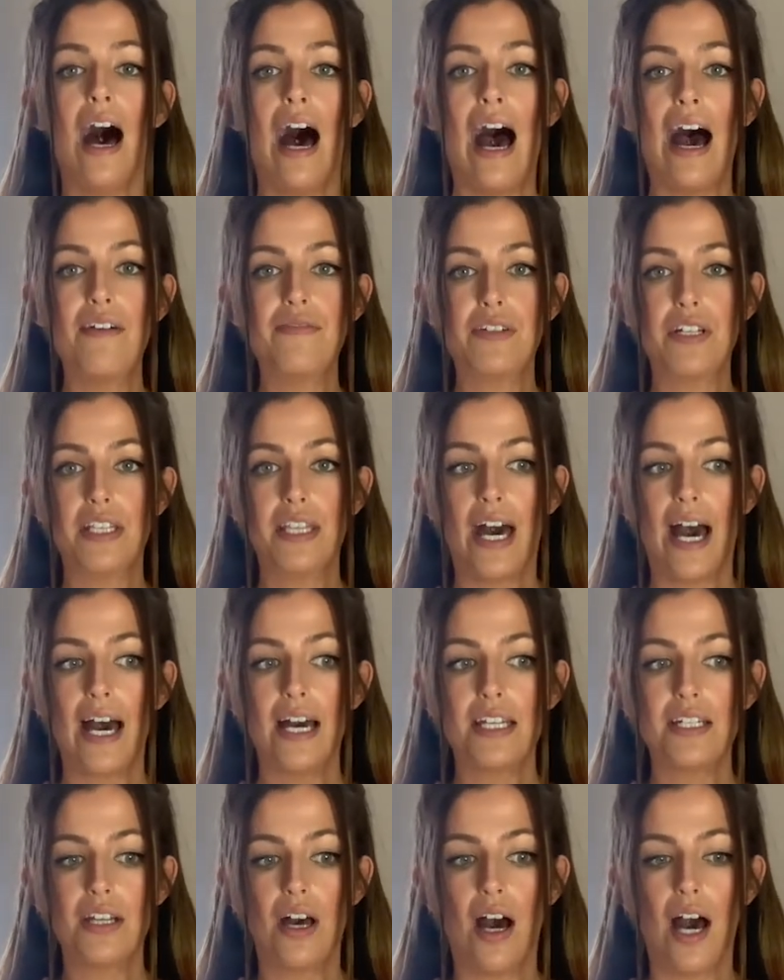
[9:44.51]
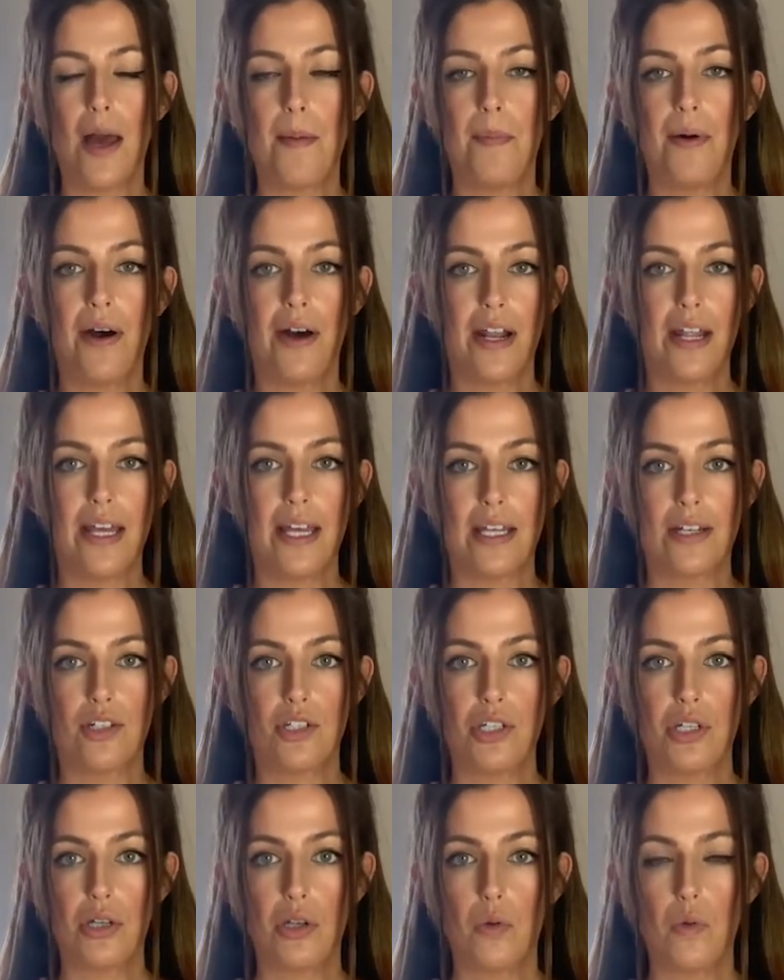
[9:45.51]
After that, I put it
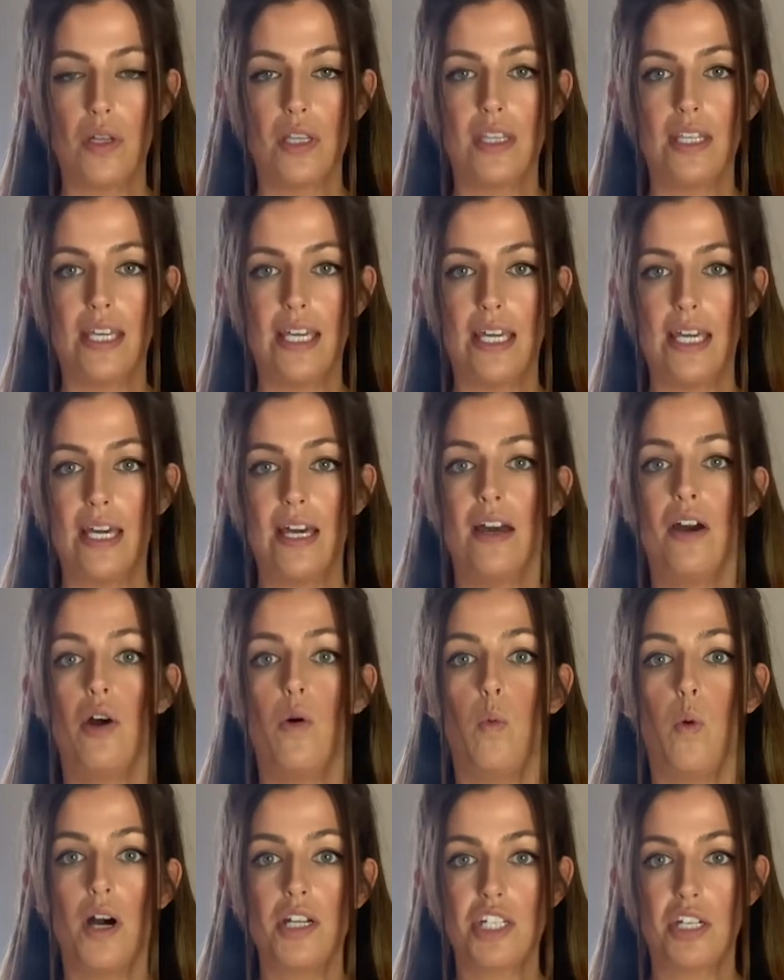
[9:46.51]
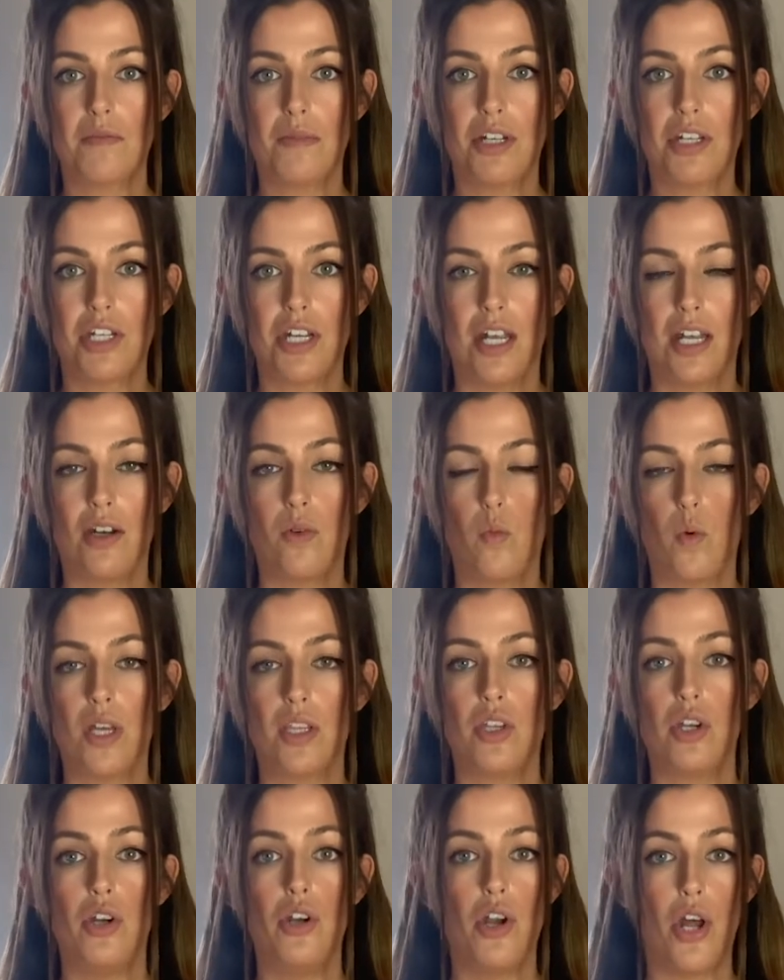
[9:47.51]
into the washing machine
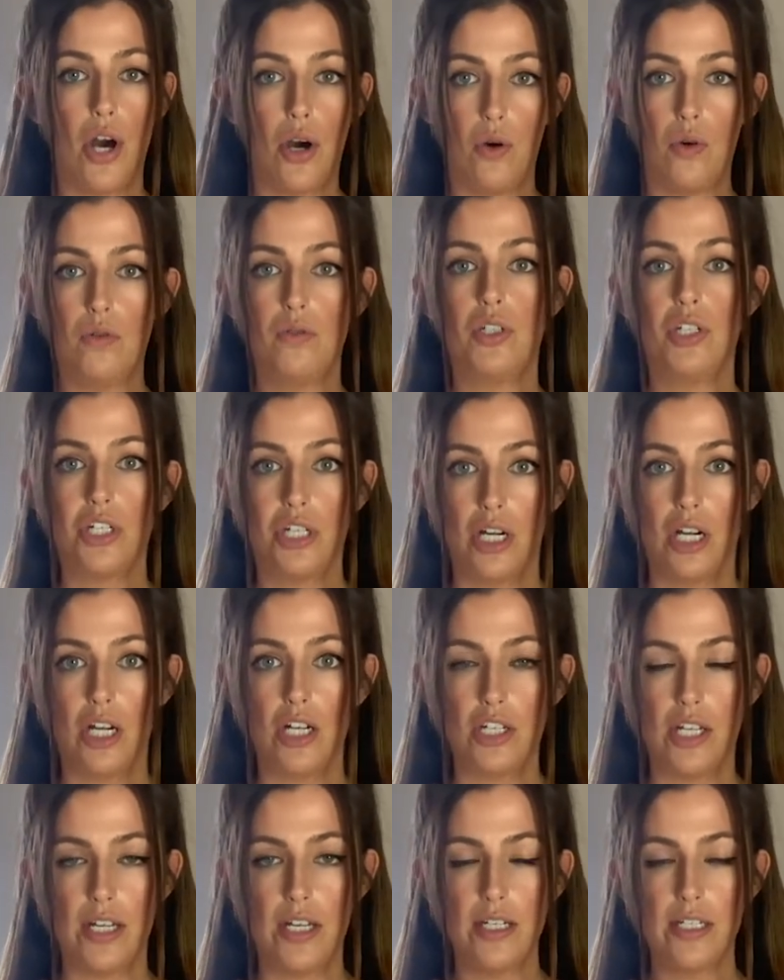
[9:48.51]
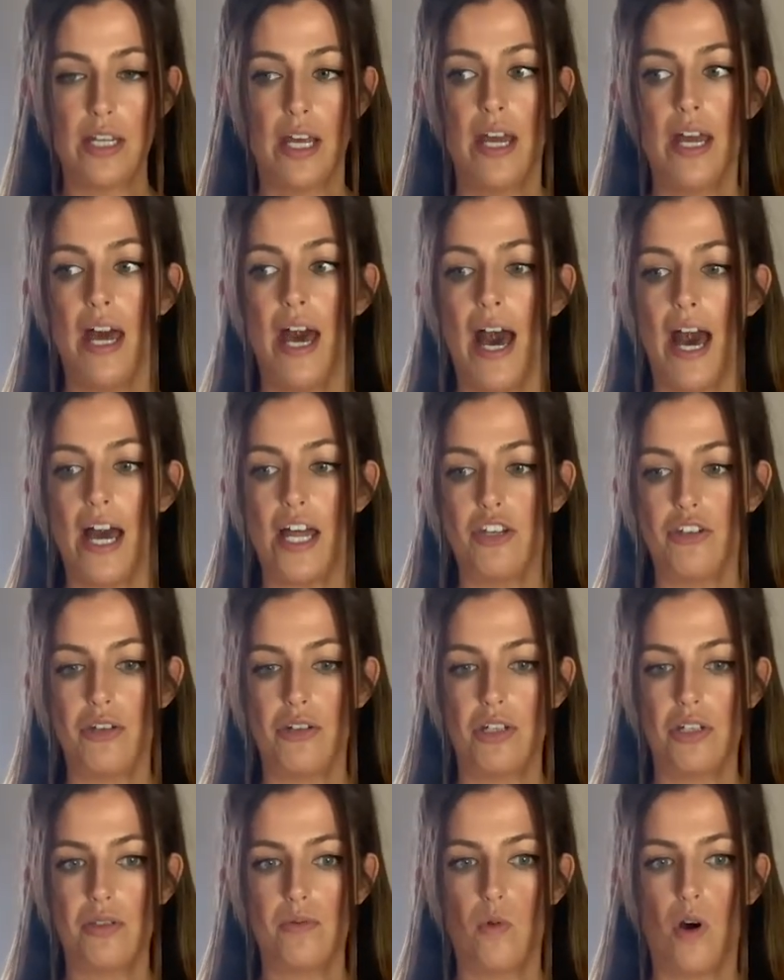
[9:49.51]
with no detergent, and
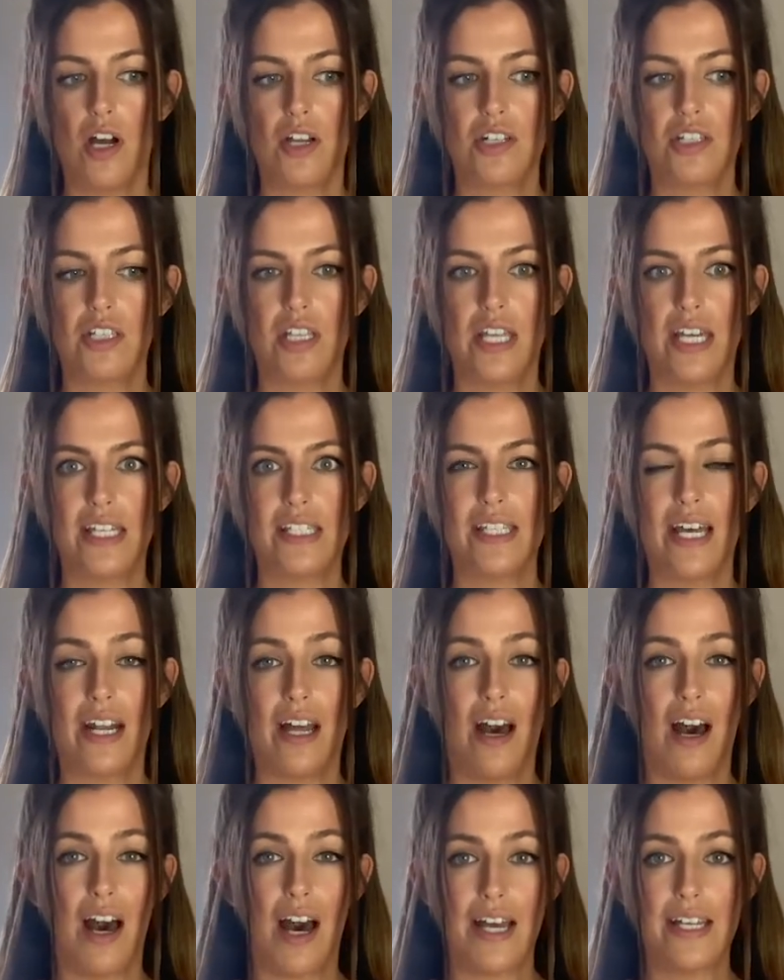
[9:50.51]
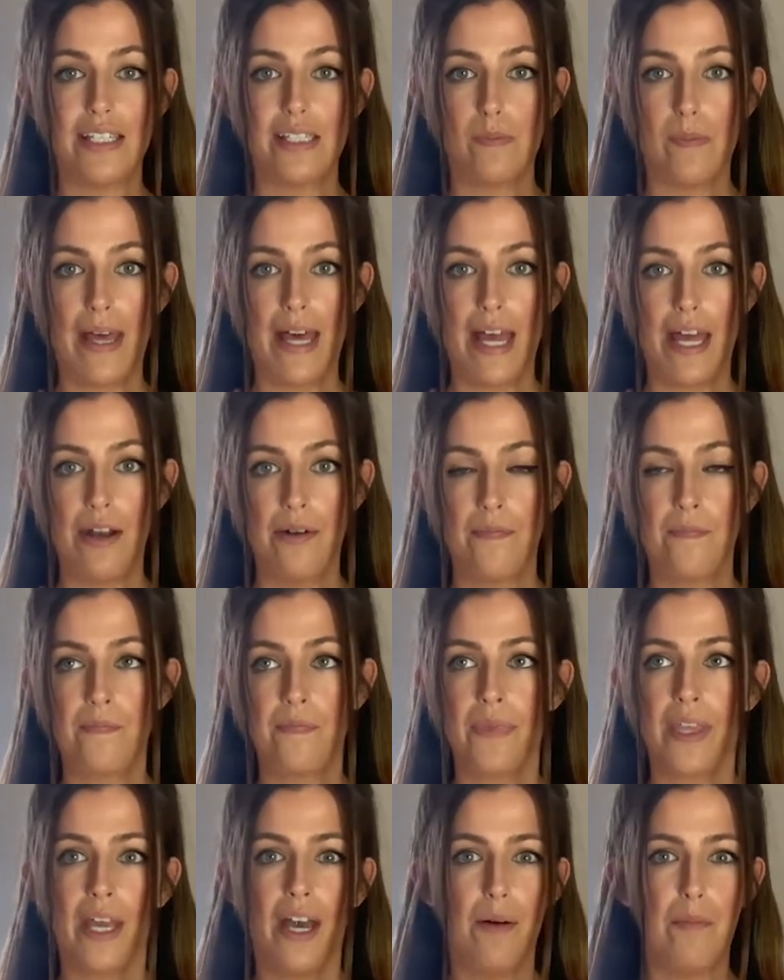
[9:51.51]
you just wash this at a high spin.
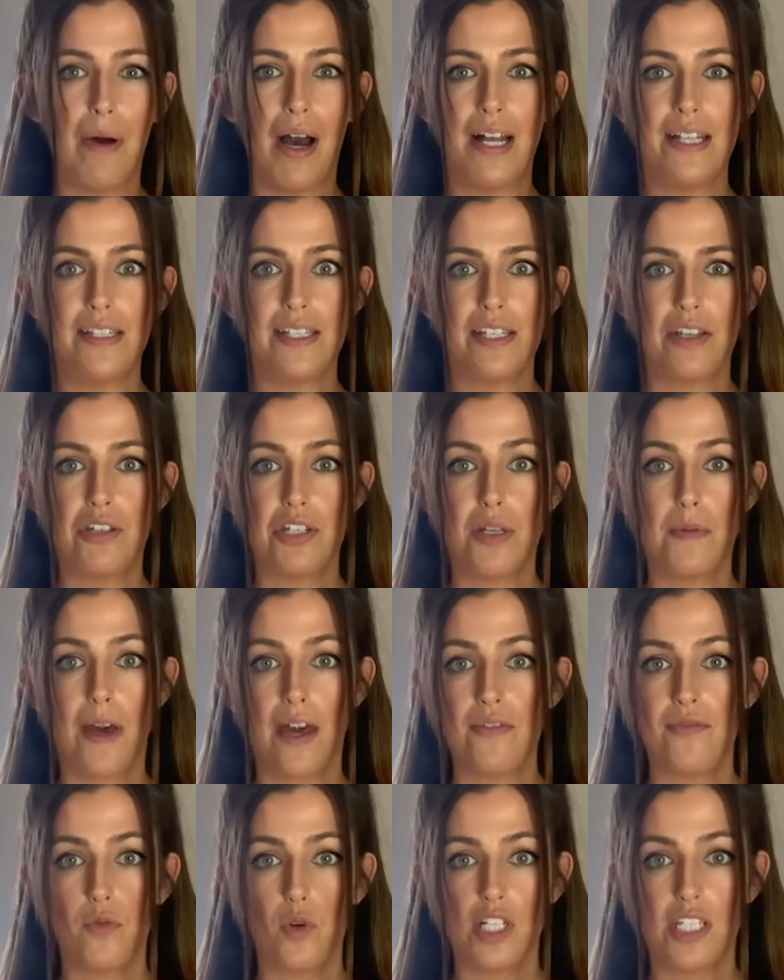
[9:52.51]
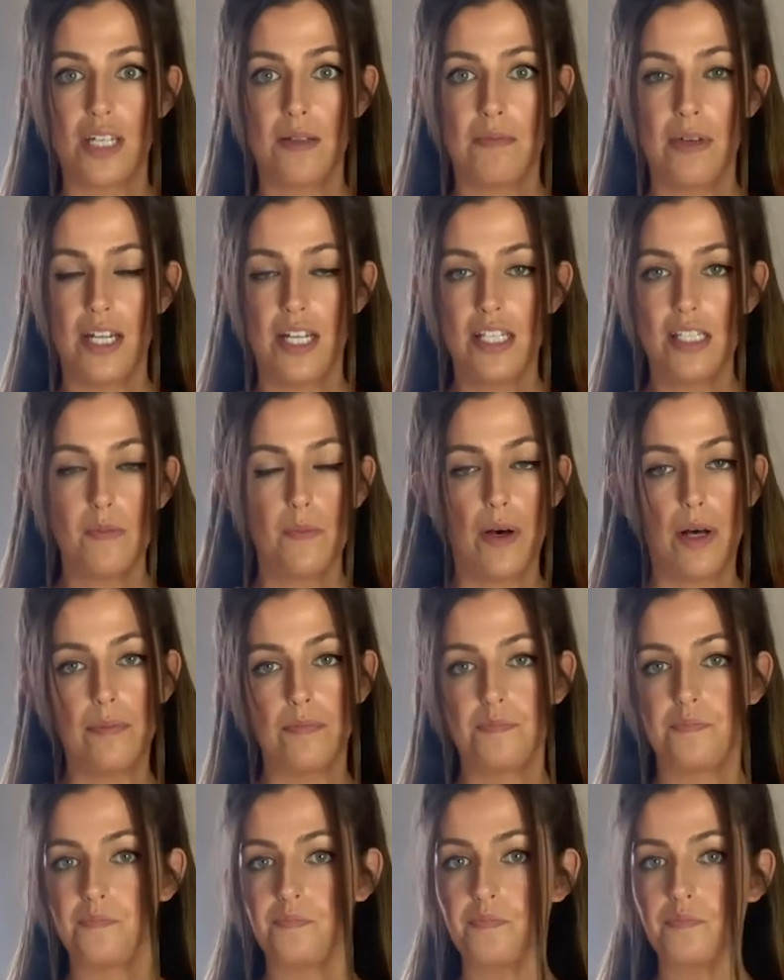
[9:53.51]
Mine's usually about 14 minutes,
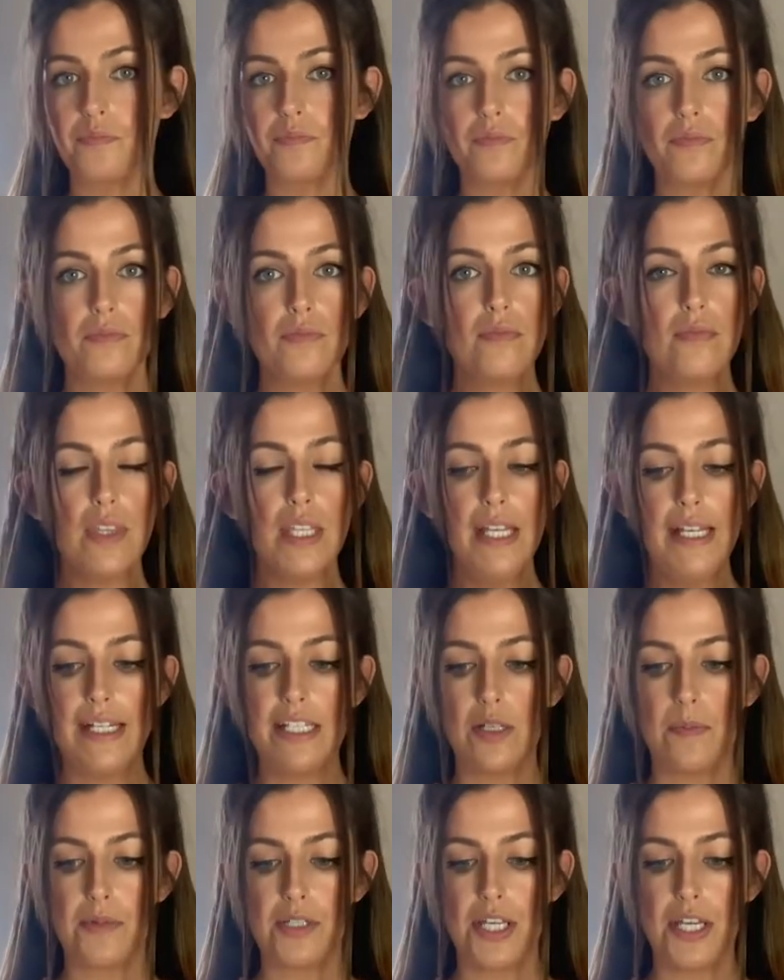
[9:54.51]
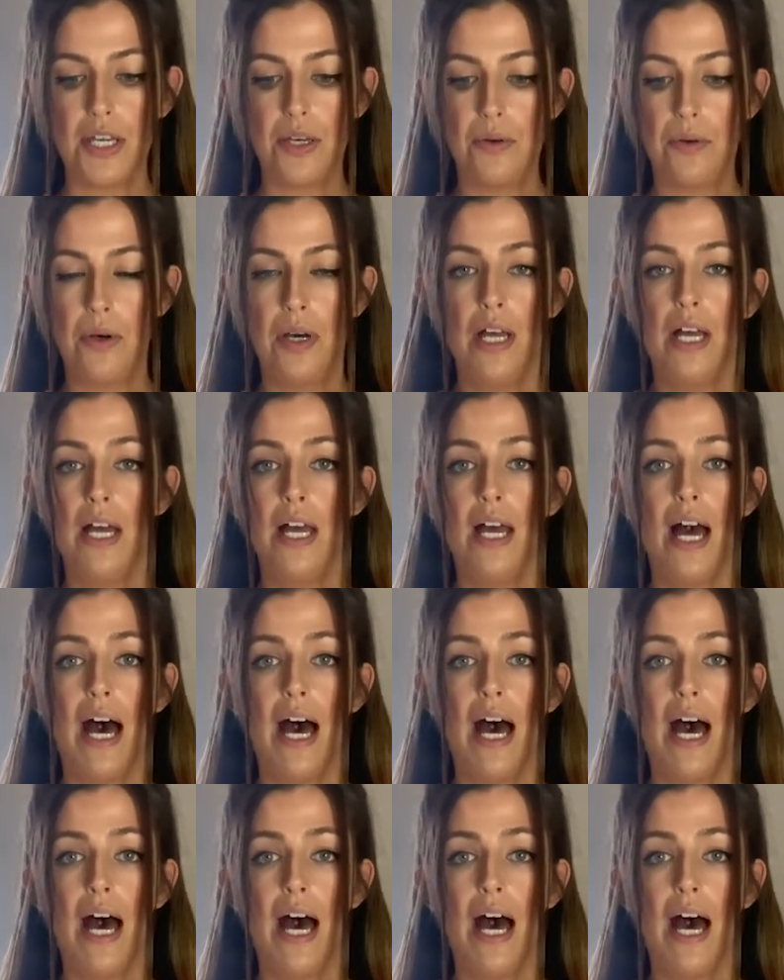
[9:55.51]
but it's up to you.